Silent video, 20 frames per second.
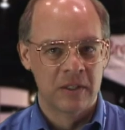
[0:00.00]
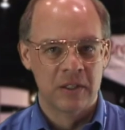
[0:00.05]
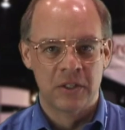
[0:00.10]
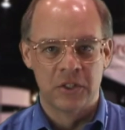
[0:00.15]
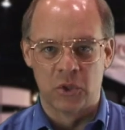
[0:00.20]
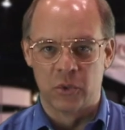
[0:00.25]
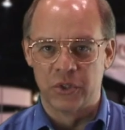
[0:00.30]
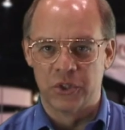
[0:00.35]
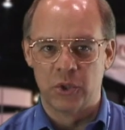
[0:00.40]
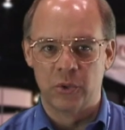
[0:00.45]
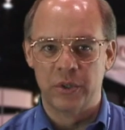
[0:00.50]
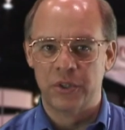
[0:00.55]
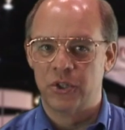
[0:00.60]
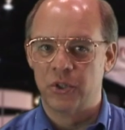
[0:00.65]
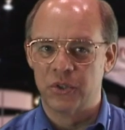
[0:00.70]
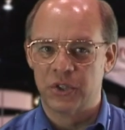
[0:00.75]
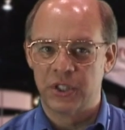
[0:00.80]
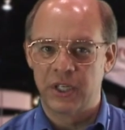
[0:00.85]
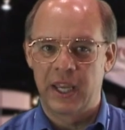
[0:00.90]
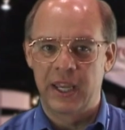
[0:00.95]
So as soon as
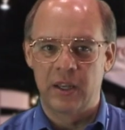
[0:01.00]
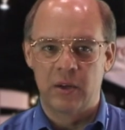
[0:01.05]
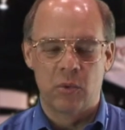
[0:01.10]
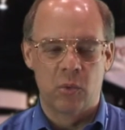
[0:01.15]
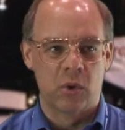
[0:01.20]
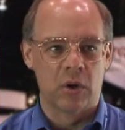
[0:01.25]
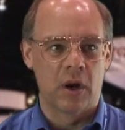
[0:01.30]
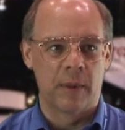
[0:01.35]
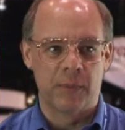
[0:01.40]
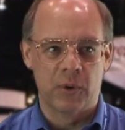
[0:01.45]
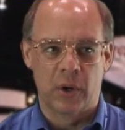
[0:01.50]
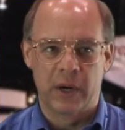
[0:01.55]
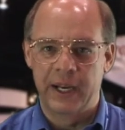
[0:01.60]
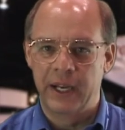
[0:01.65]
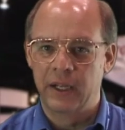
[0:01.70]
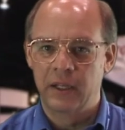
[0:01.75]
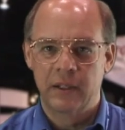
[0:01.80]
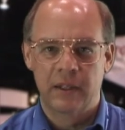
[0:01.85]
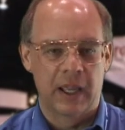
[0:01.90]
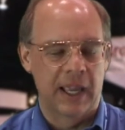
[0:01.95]
you say, we're
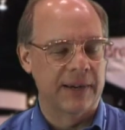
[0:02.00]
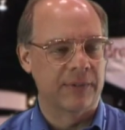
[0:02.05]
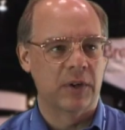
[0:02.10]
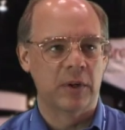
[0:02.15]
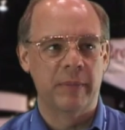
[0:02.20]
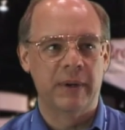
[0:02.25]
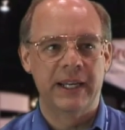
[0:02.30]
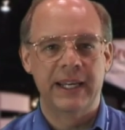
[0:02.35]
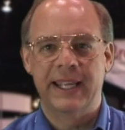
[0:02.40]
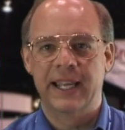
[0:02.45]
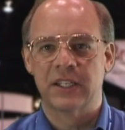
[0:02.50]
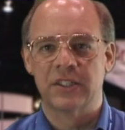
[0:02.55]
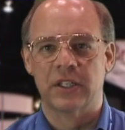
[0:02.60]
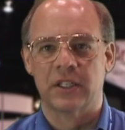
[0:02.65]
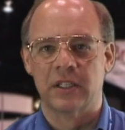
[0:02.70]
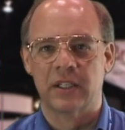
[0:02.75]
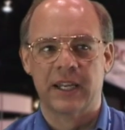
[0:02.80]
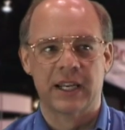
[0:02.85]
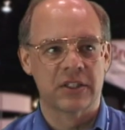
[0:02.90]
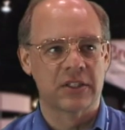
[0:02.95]
upgrading, everybody gets it
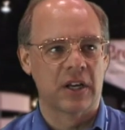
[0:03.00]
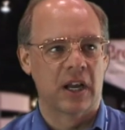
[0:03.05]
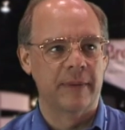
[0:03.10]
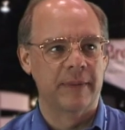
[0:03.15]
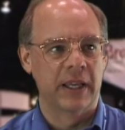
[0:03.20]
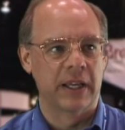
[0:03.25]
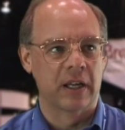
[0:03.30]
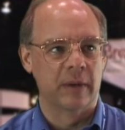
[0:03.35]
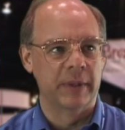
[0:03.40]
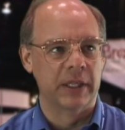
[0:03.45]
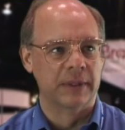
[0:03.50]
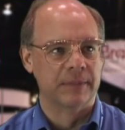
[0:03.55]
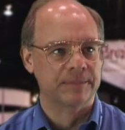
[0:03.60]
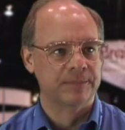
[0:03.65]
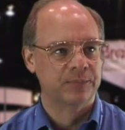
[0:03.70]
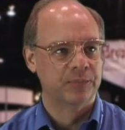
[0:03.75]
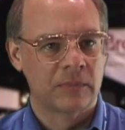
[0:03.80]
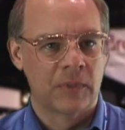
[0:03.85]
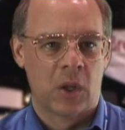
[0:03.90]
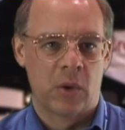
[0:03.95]
the next time they come in.
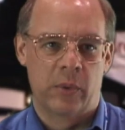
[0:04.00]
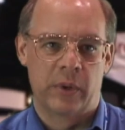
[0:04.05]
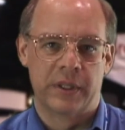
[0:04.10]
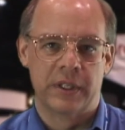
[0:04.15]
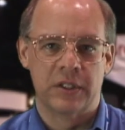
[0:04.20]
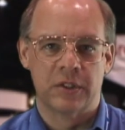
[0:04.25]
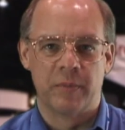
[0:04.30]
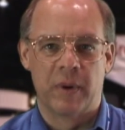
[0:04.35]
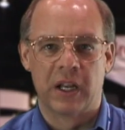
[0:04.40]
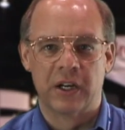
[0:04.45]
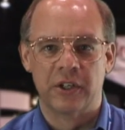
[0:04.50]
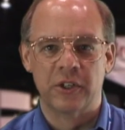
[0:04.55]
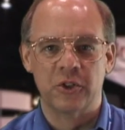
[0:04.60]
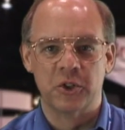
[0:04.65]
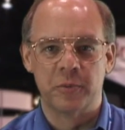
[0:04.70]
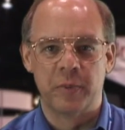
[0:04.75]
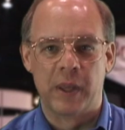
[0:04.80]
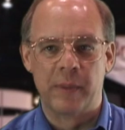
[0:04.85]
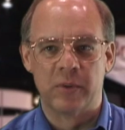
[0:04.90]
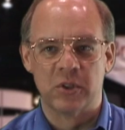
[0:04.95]
Well, these modern
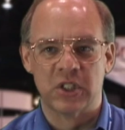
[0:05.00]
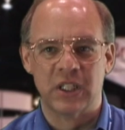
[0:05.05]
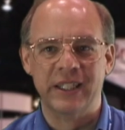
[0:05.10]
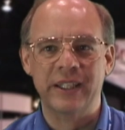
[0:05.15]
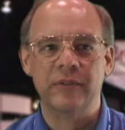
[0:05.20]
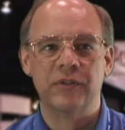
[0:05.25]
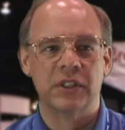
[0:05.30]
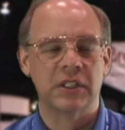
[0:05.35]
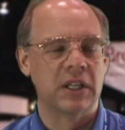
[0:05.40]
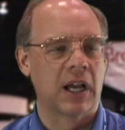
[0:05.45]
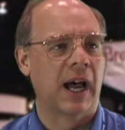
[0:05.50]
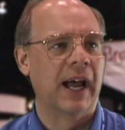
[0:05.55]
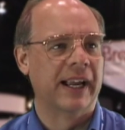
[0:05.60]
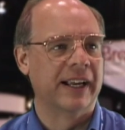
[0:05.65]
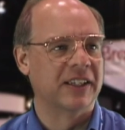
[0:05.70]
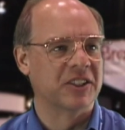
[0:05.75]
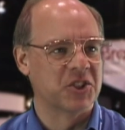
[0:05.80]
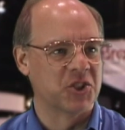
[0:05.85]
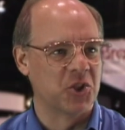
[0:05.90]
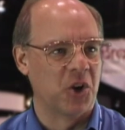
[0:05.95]
newspapers live and die
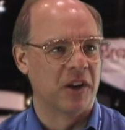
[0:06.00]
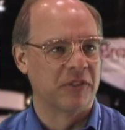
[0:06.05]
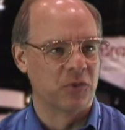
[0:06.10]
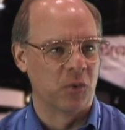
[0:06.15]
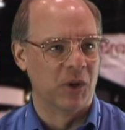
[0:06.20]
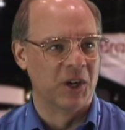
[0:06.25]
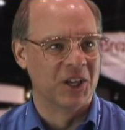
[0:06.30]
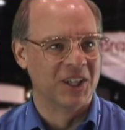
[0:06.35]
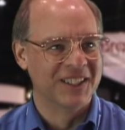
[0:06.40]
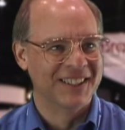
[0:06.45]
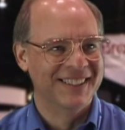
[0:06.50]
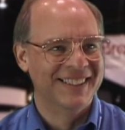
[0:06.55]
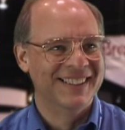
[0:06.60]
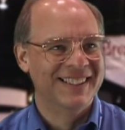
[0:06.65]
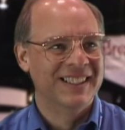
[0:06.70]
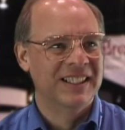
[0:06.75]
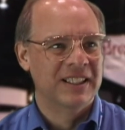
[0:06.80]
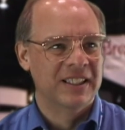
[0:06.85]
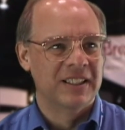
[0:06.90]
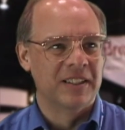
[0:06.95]
on software.
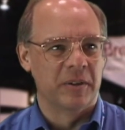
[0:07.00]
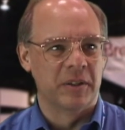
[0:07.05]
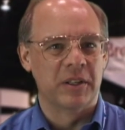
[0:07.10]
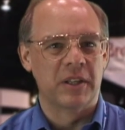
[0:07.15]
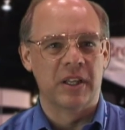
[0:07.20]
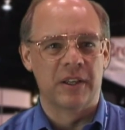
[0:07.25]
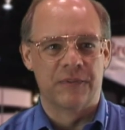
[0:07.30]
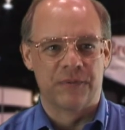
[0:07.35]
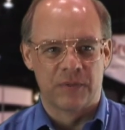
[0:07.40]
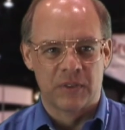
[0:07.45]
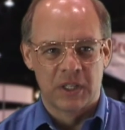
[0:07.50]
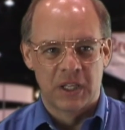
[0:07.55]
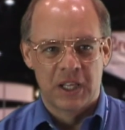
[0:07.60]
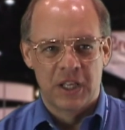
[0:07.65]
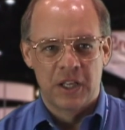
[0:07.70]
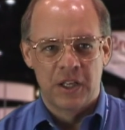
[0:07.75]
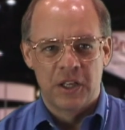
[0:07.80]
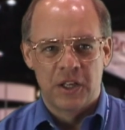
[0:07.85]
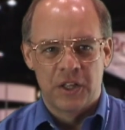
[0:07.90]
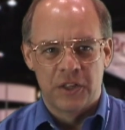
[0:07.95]
And if
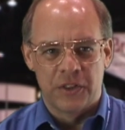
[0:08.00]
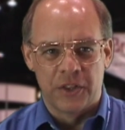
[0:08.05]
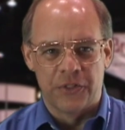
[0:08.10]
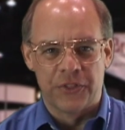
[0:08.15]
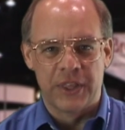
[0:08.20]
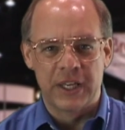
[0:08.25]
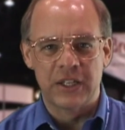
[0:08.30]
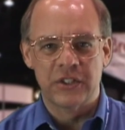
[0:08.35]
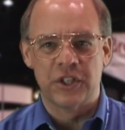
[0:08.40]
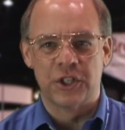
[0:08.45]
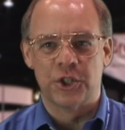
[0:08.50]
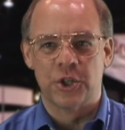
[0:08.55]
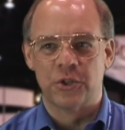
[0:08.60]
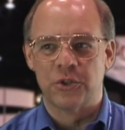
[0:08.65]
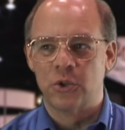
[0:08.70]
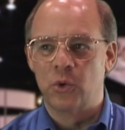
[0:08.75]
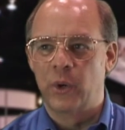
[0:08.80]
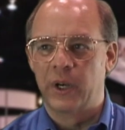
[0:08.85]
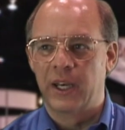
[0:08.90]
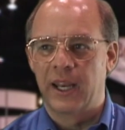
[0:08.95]
the things that you're
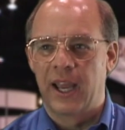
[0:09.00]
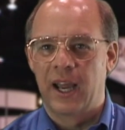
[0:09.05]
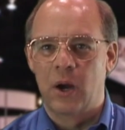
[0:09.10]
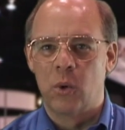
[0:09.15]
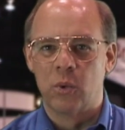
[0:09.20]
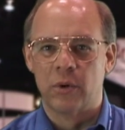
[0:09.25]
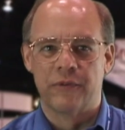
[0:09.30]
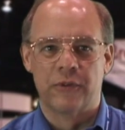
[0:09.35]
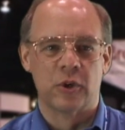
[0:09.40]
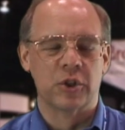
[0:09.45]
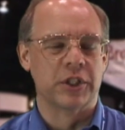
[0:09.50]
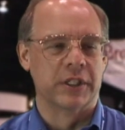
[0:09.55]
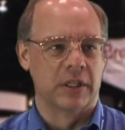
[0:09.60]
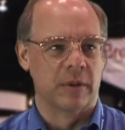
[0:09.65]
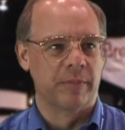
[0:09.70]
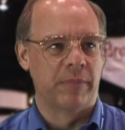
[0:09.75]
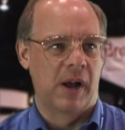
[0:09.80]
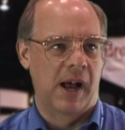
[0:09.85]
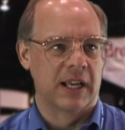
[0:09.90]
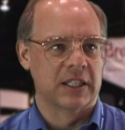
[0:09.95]
doing now were virtually
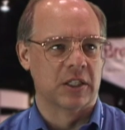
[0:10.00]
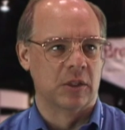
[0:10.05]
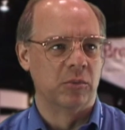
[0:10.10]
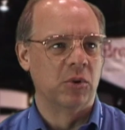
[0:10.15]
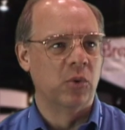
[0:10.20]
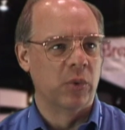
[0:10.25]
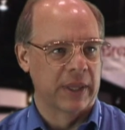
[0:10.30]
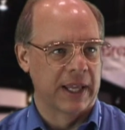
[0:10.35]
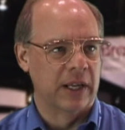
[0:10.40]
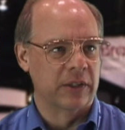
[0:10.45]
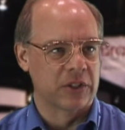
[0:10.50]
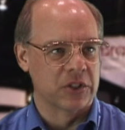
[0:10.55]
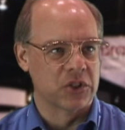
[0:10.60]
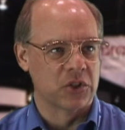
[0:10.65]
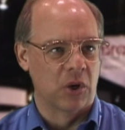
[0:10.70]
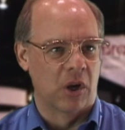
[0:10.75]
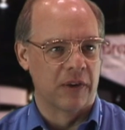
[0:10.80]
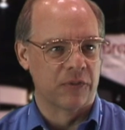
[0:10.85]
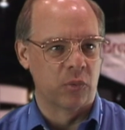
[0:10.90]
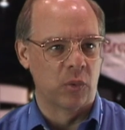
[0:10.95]
impossible without the
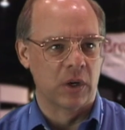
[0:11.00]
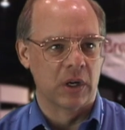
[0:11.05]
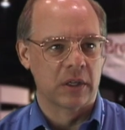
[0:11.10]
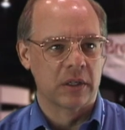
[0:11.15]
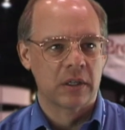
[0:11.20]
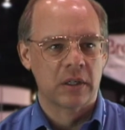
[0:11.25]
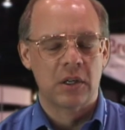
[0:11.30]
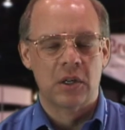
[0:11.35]
software,